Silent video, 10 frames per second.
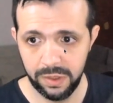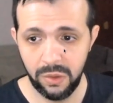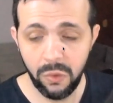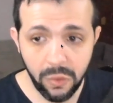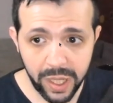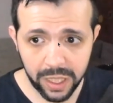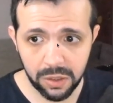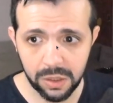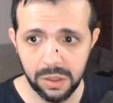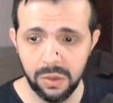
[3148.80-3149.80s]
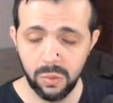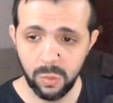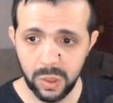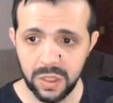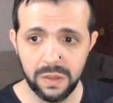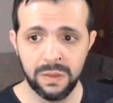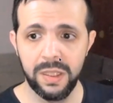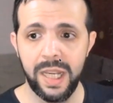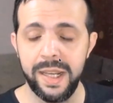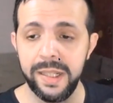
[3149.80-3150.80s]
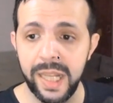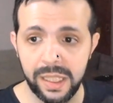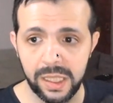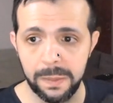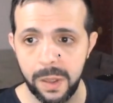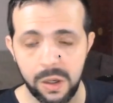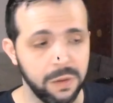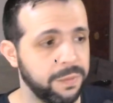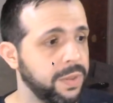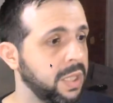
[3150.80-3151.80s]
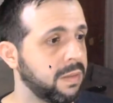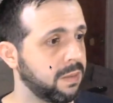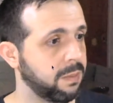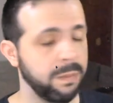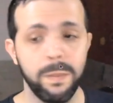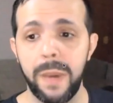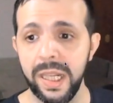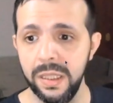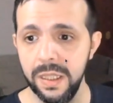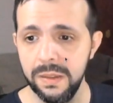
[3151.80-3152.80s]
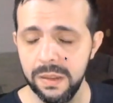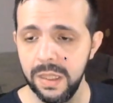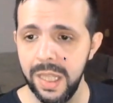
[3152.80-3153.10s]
Gregor, which is the native of this Pitest,